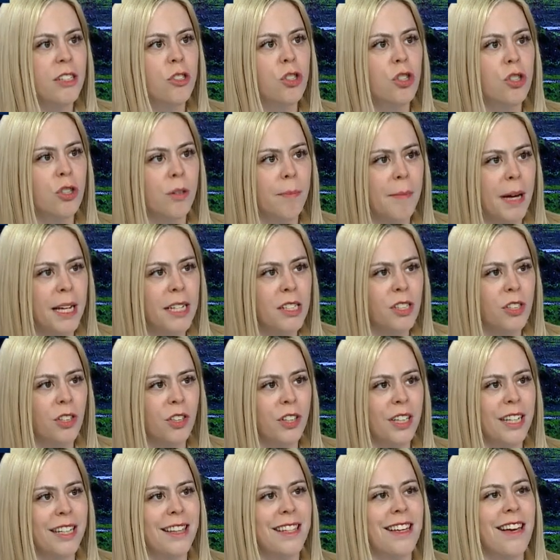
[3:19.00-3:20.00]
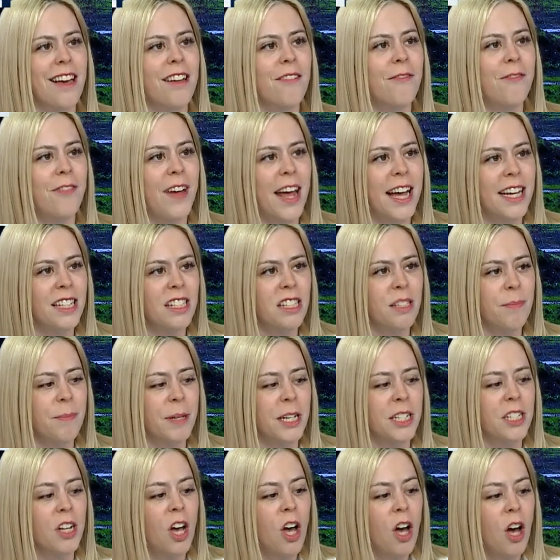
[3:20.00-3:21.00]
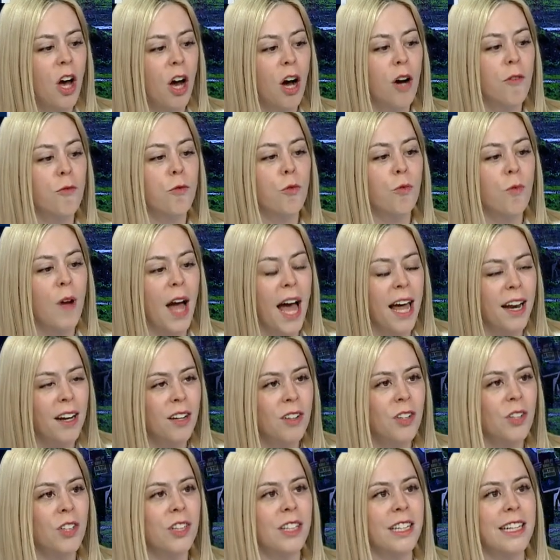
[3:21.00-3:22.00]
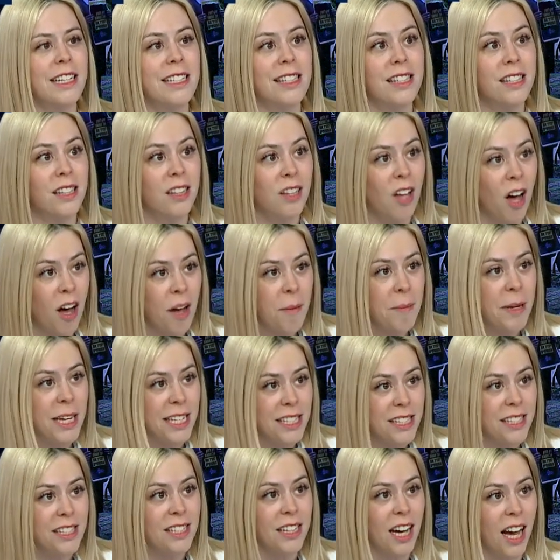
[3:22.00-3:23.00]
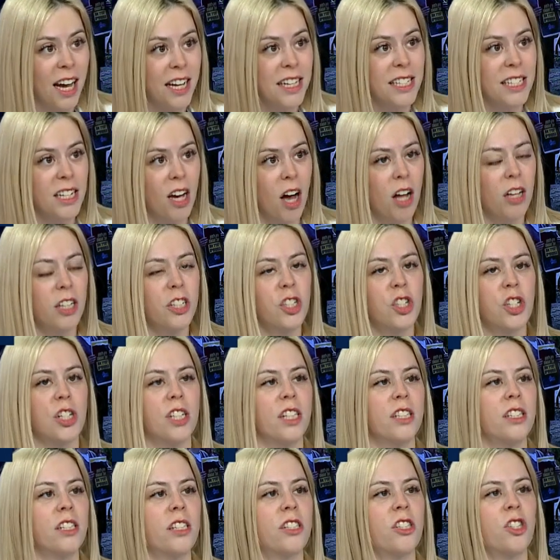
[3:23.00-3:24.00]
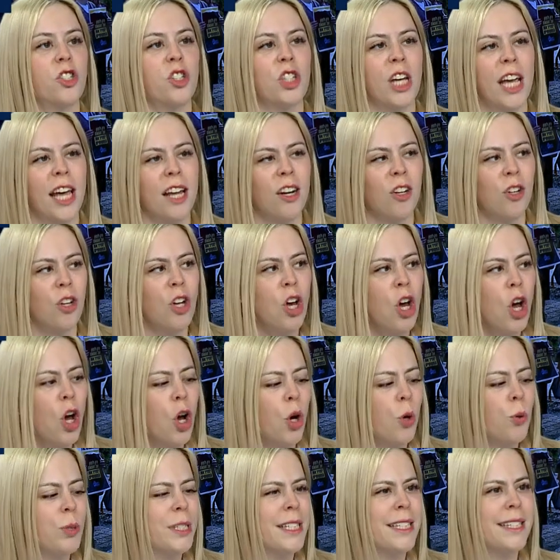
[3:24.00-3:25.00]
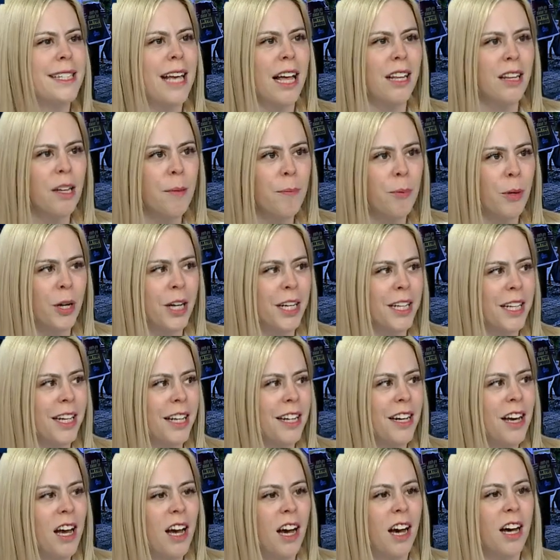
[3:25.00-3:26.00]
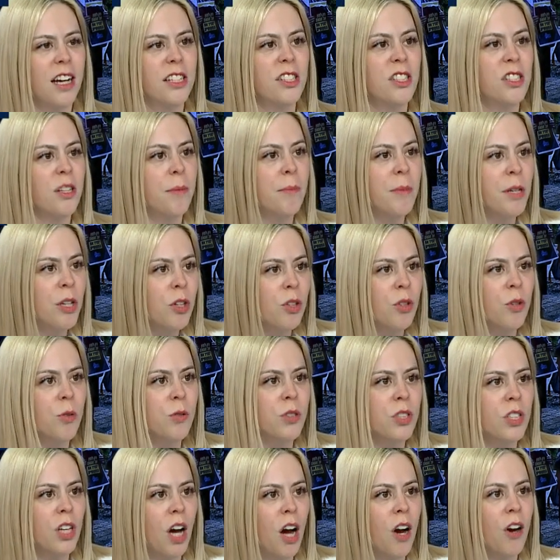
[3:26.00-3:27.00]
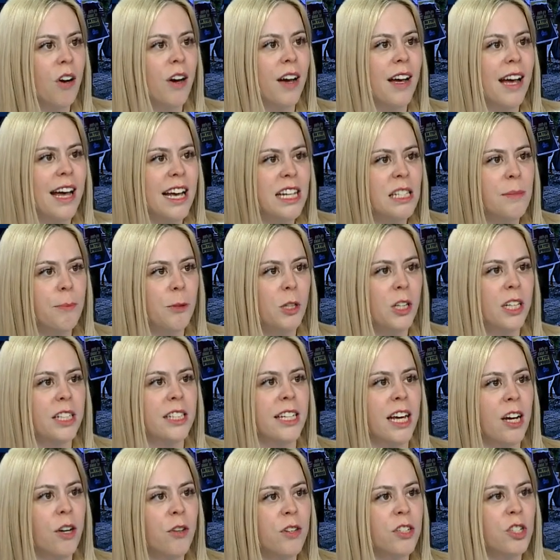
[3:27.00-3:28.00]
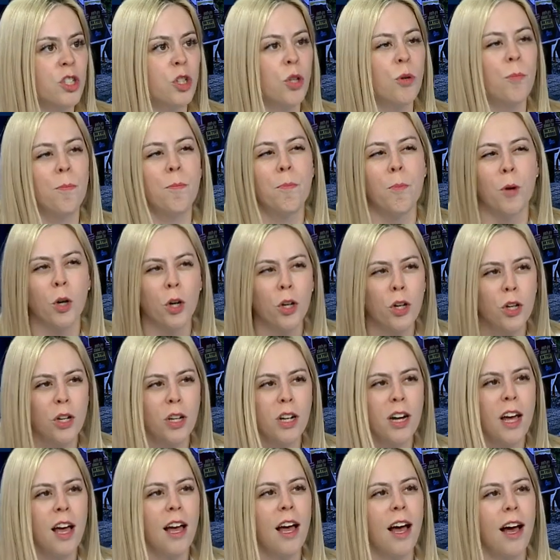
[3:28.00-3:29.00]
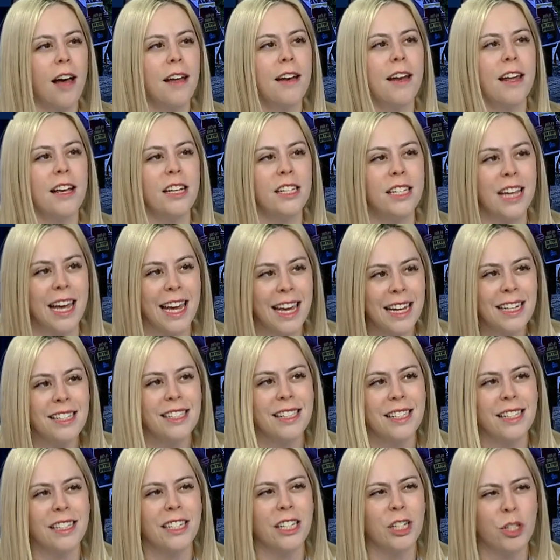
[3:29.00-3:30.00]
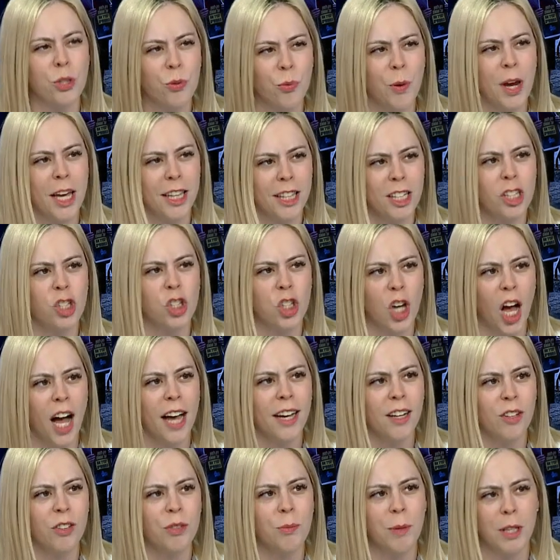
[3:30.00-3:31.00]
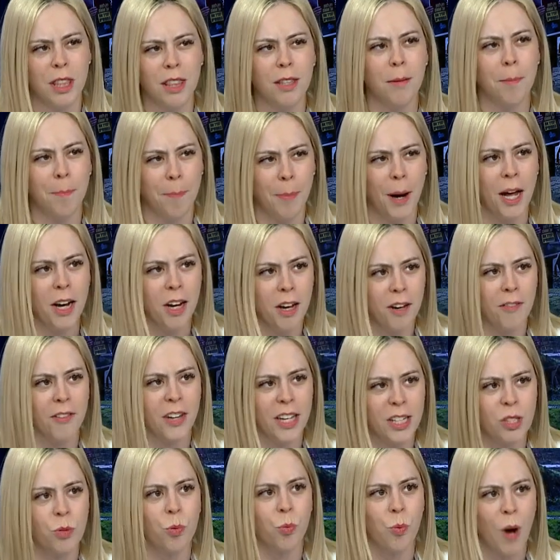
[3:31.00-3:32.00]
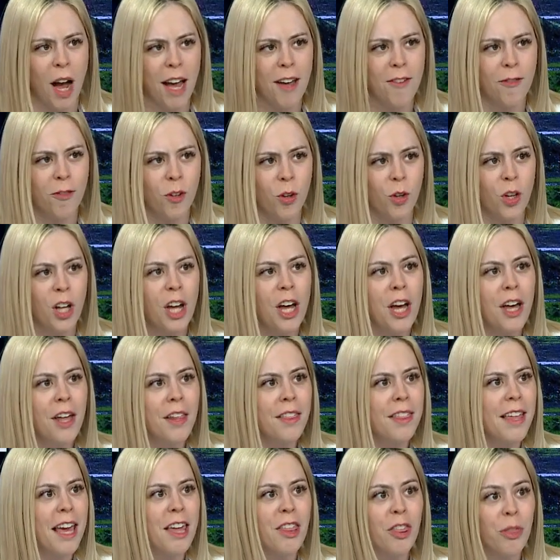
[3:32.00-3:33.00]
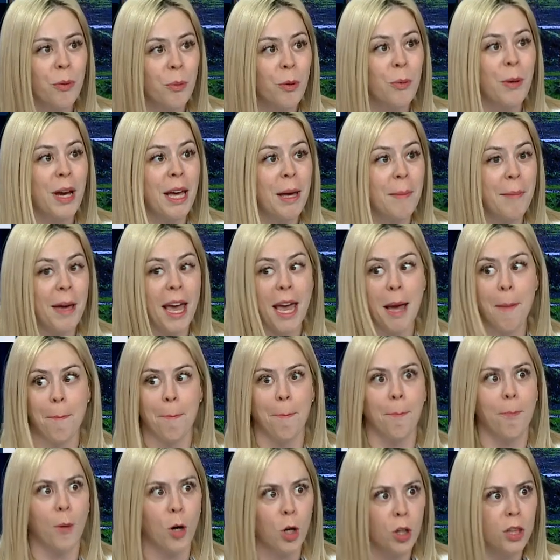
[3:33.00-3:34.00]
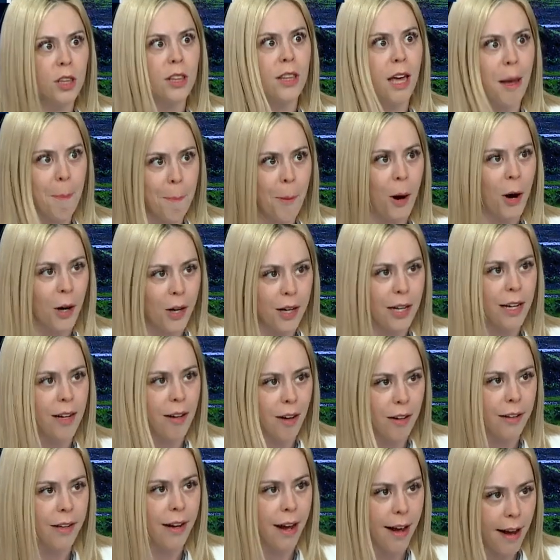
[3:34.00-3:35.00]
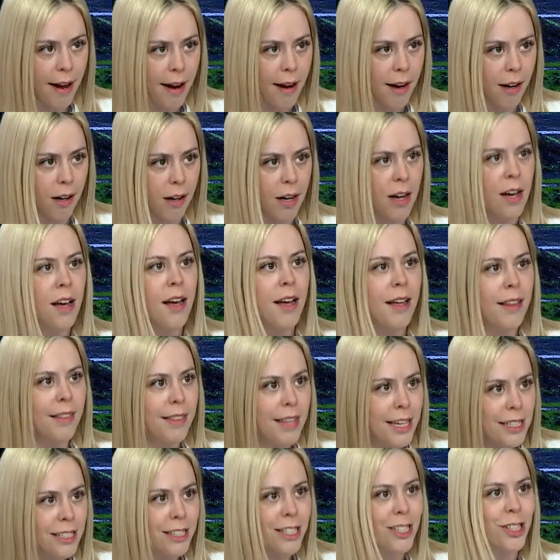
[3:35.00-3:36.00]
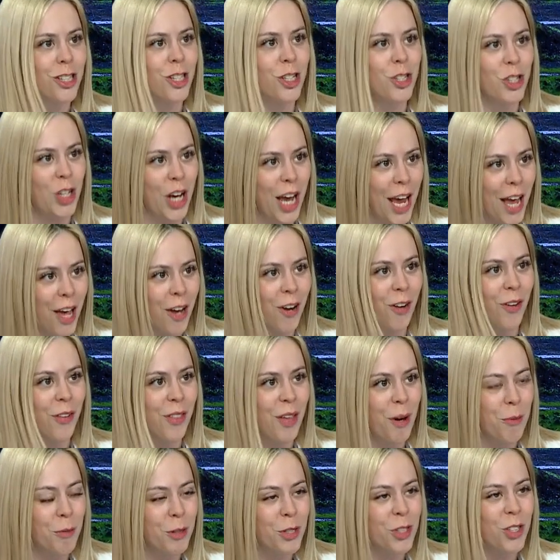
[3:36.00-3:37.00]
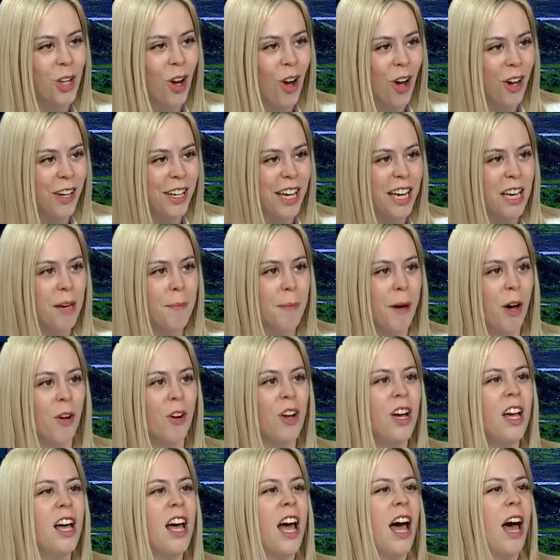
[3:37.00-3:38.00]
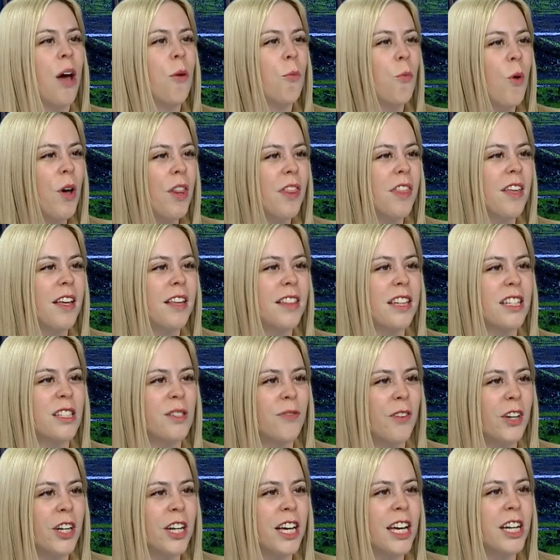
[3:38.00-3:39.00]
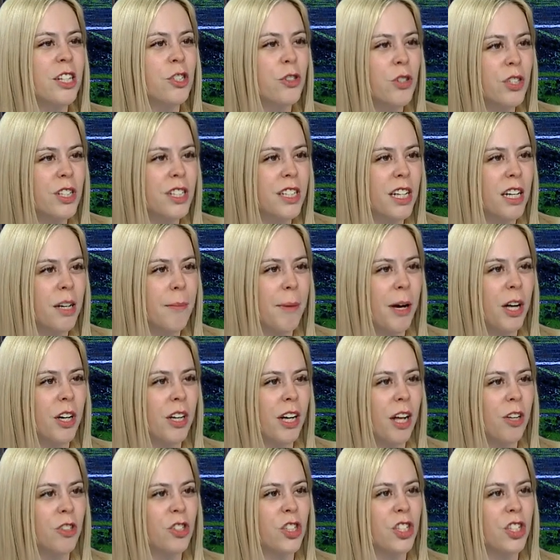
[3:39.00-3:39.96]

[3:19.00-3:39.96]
instrumental in the advancement of radical Islamist ideology. This is a channel who celebrated Samir Kuntar, a Hezbollah terrorist who murdered an innocent Israeli child with the butt of his rifle. They threw him a birthday party on air. This is the channel that we're talking about. And one thing that's very interesting about Al